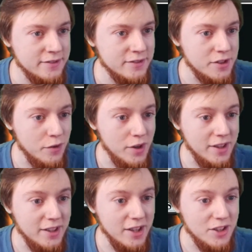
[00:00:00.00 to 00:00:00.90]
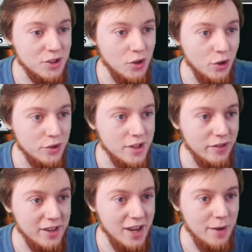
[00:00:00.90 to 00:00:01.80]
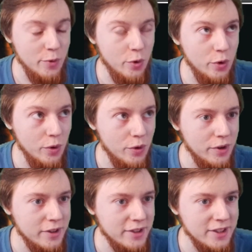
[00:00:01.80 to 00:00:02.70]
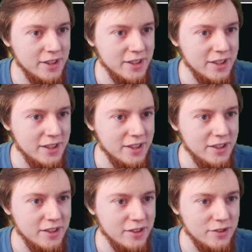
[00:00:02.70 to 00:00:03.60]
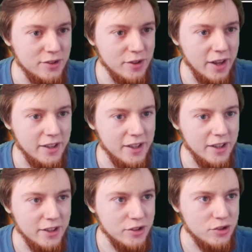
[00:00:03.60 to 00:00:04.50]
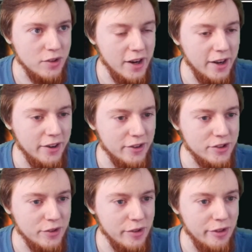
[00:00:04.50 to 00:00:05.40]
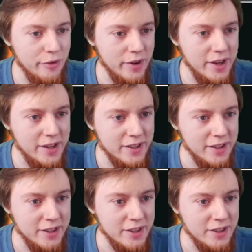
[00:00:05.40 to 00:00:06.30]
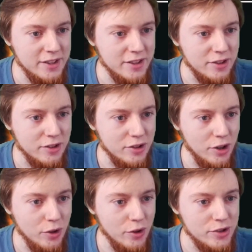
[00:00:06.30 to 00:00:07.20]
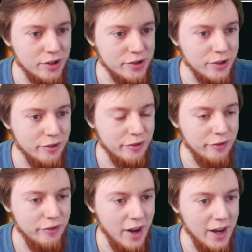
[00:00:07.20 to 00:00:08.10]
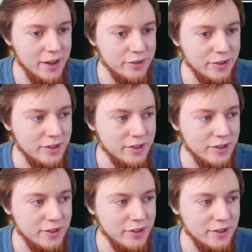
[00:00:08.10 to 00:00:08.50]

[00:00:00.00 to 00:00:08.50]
So if we can get to Golos every game, whew. Do, like, a Dryad on turn 3, Golos on turn 5.